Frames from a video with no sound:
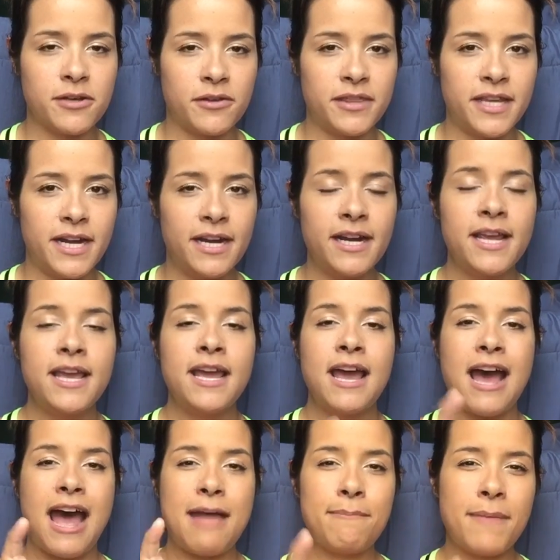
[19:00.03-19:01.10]
on there.
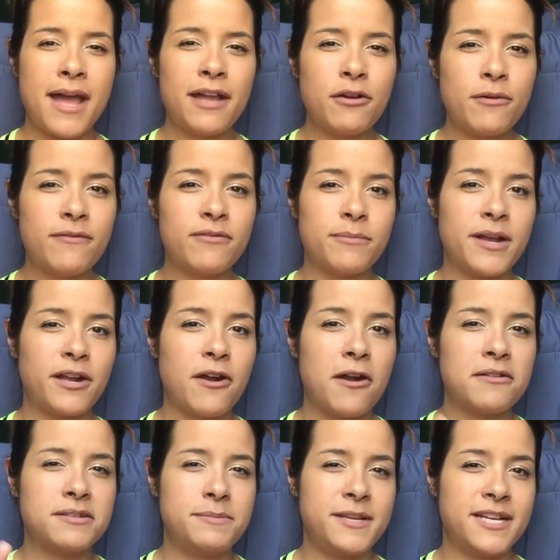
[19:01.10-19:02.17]
I might go over my
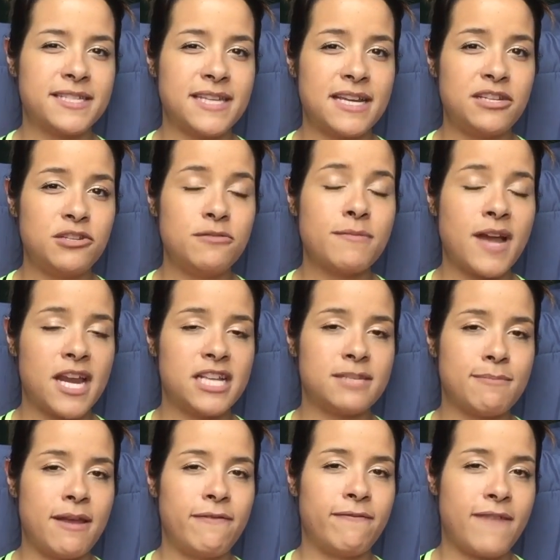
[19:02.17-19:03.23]
carbs because I do minus
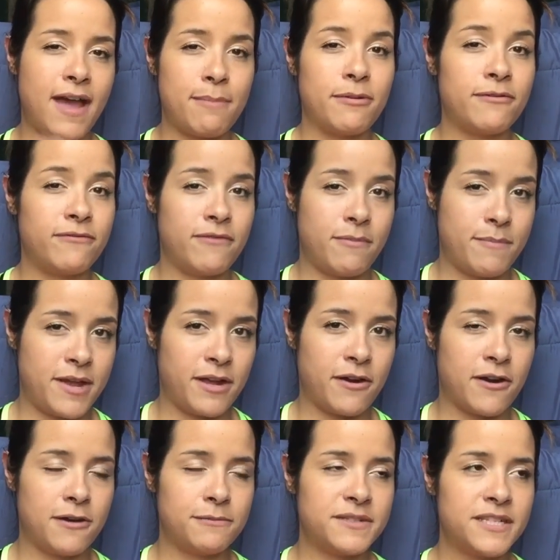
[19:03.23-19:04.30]
my fiber from my
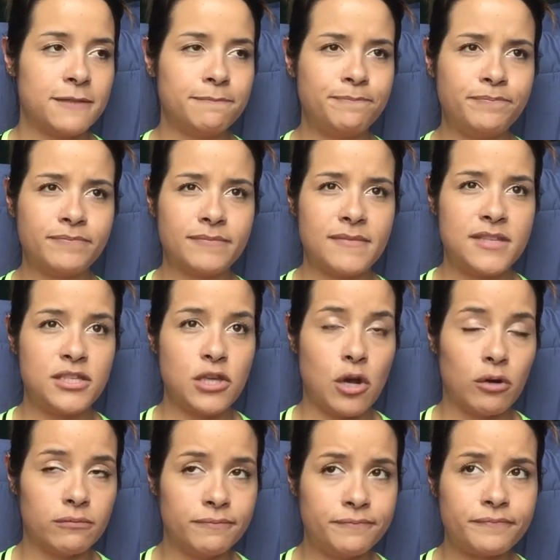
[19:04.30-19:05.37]
carbs.
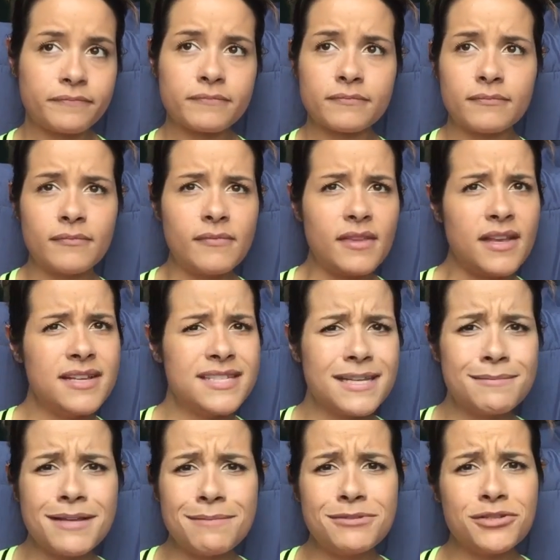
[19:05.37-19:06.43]
So
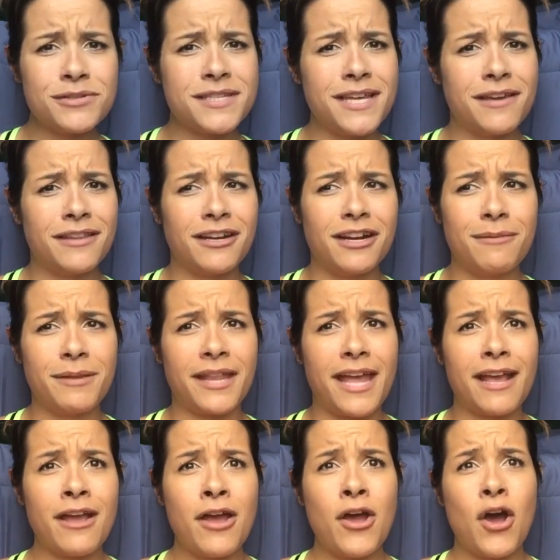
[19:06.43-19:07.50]
sometimes you'll see on there, you'll be
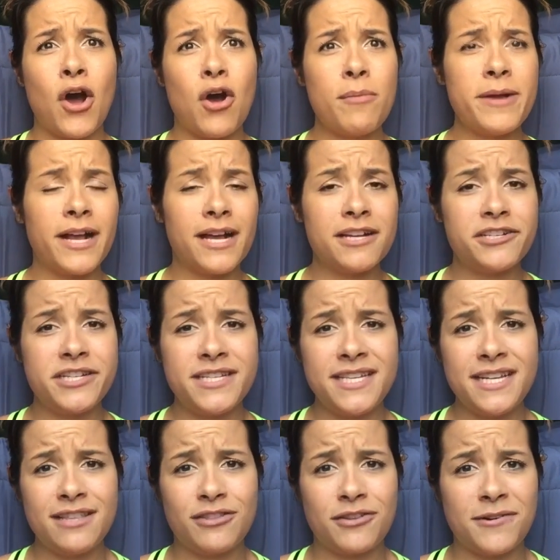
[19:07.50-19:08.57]
like, oh my gosh, she's
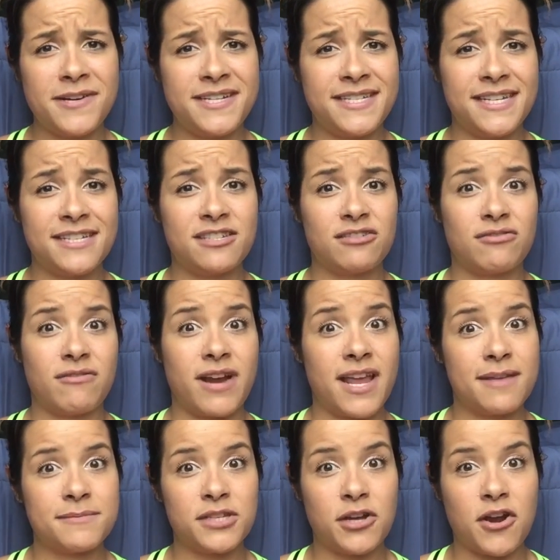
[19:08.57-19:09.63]
eating 36
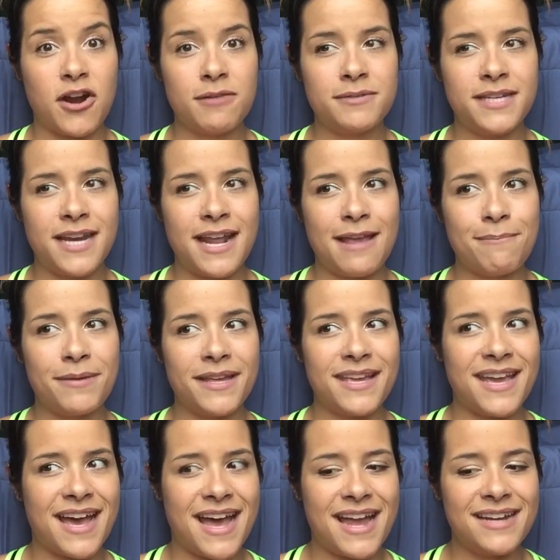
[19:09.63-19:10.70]
grams of carbs today. But
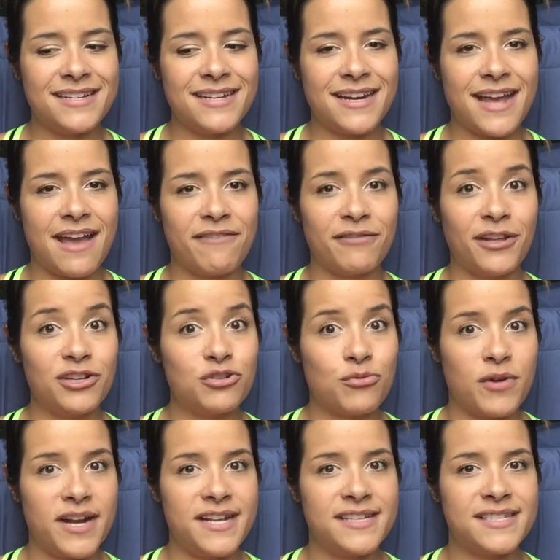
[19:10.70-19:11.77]
yeah, I did have like
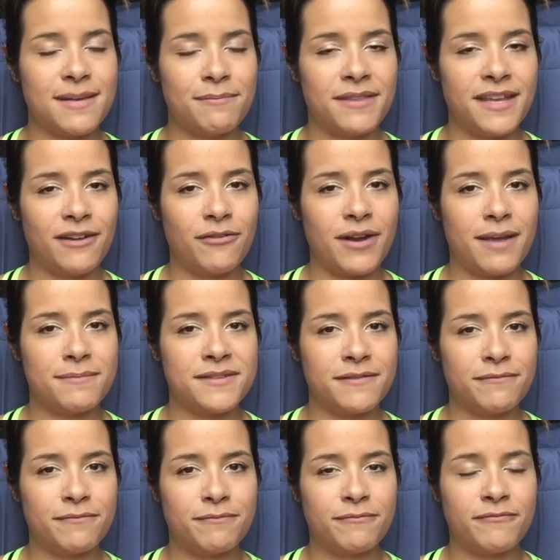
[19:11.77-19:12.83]
20 something grams of
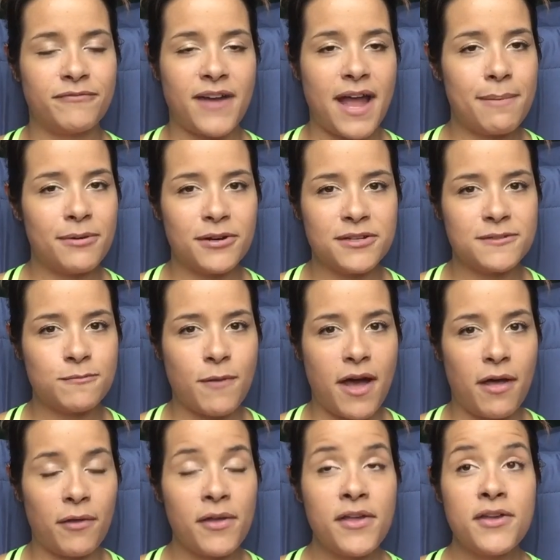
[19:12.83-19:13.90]
fiber as
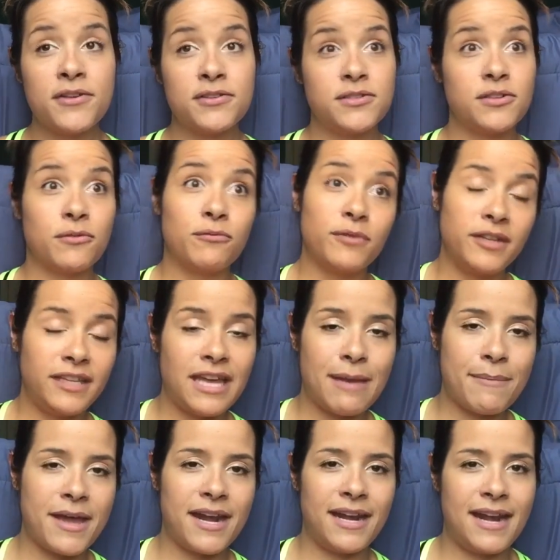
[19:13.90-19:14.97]
well. So really
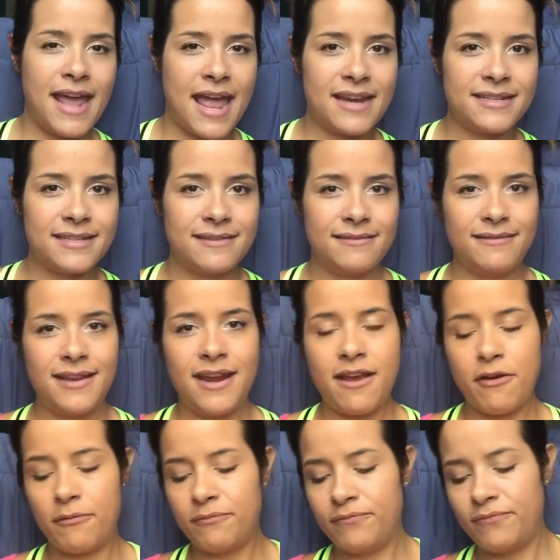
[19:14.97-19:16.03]
I'm at a net, you
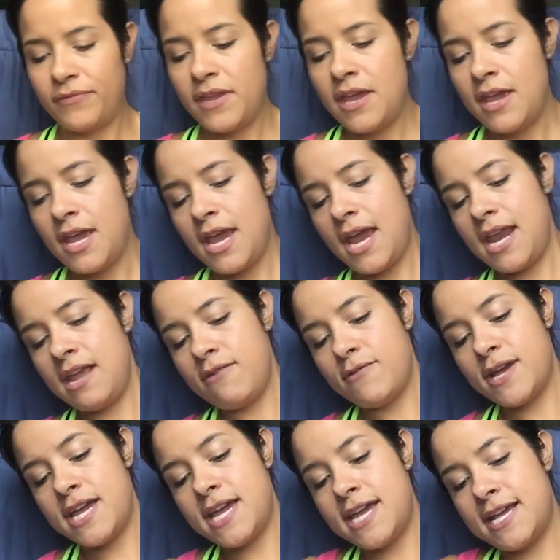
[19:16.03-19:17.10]
know?
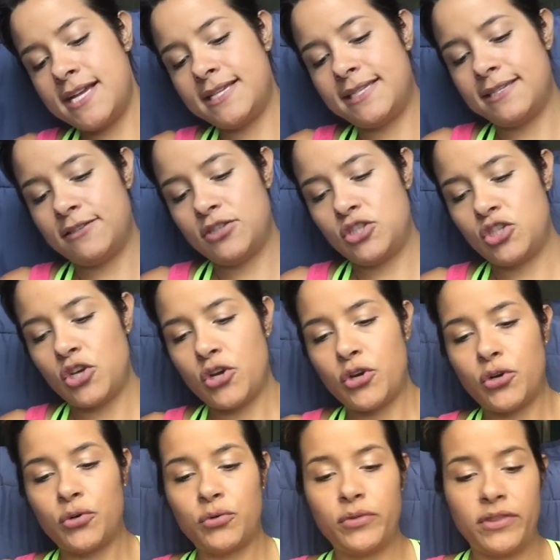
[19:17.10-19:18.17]
Anyways,
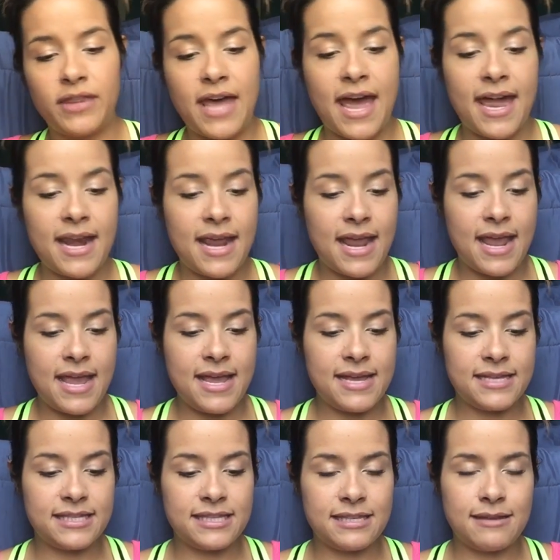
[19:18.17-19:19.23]
so that
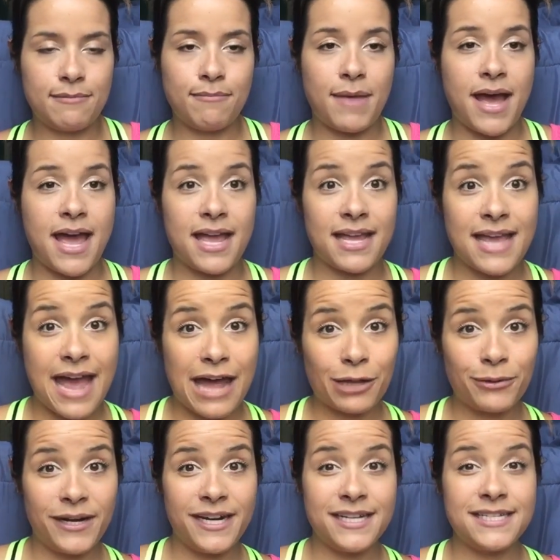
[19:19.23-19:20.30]
is my
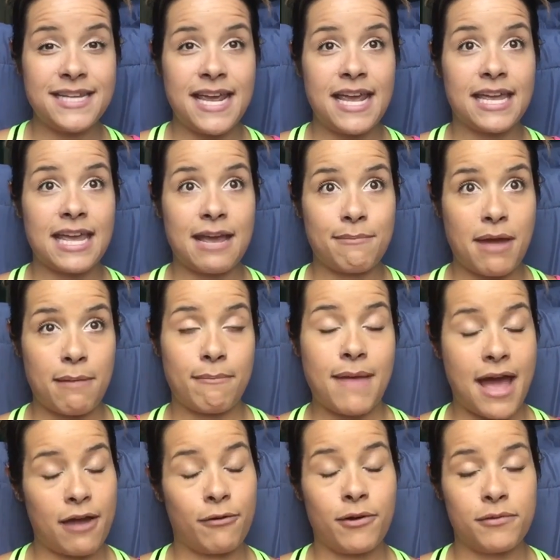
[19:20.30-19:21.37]
calorie intake and my
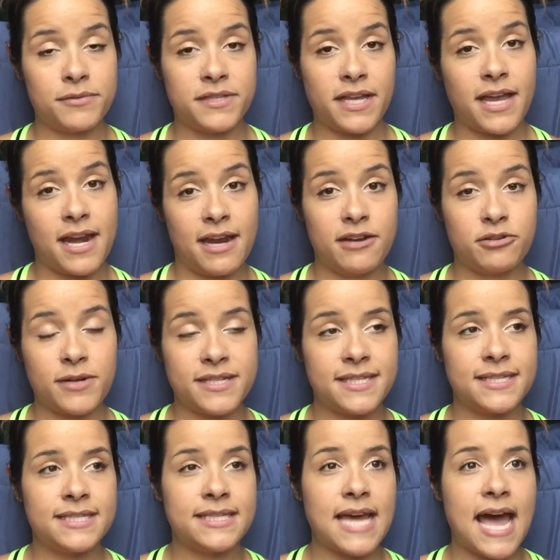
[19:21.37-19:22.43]
macros. That kind of
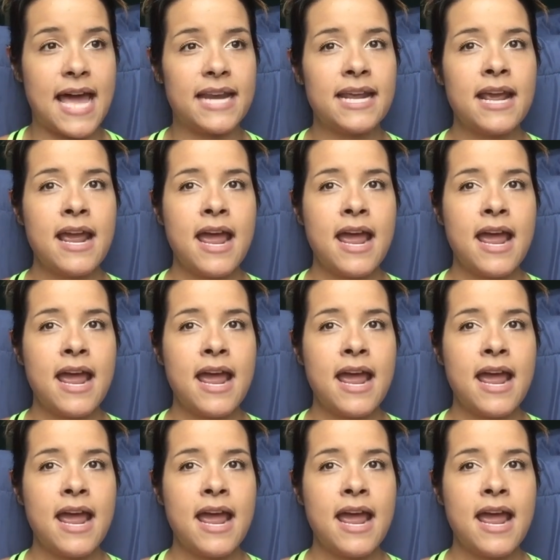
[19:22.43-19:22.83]
addresses that.